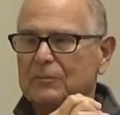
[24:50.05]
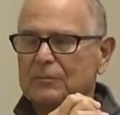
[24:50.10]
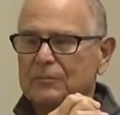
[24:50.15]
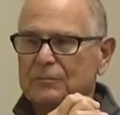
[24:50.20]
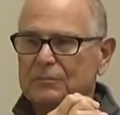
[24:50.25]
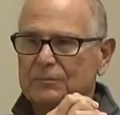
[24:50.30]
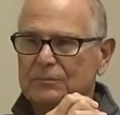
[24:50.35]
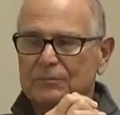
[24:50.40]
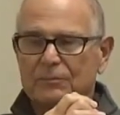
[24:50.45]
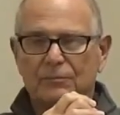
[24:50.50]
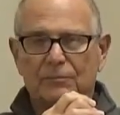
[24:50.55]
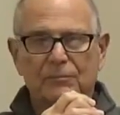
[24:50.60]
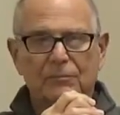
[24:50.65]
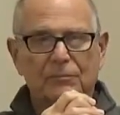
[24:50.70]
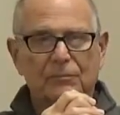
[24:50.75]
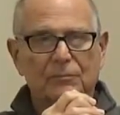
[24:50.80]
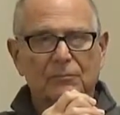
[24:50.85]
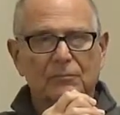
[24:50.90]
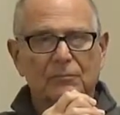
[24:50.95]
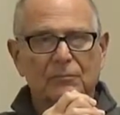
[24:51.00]

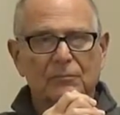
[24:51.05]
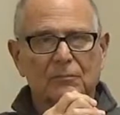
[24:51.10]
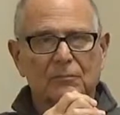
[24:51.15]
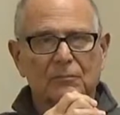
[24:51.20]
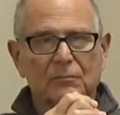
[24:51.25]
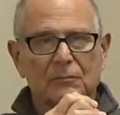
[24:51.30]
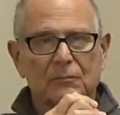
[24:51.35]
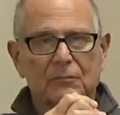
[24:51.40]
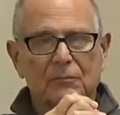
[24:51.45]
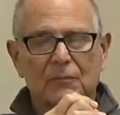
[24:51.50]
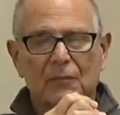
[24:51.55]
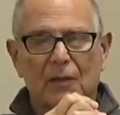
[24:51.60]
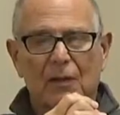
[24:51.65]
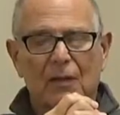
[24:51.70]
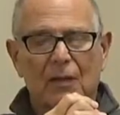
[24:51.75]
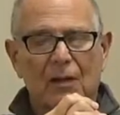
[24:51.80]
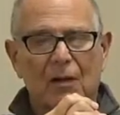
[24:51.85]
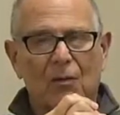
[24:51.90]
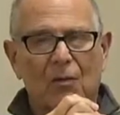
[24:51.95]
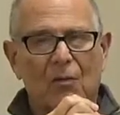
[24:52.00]
Rationalize. Only they
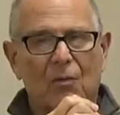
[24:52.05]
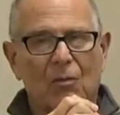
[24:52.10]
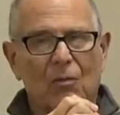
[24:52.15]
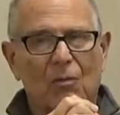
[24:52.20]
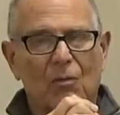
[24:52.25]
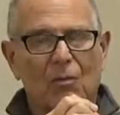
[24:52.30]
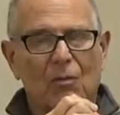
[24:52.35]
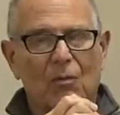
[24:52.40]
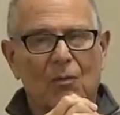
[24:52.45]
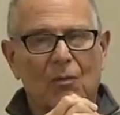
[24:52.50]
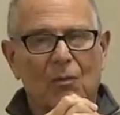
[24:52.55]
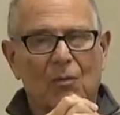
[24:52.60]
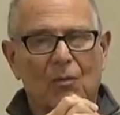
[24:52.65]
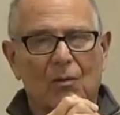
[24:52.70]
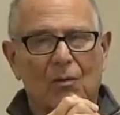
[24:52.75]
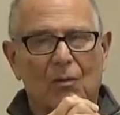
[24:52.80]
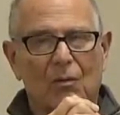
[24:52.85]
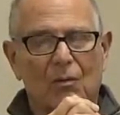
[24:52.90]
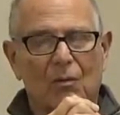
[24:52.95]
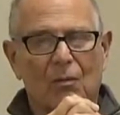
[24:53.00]
can rationalize.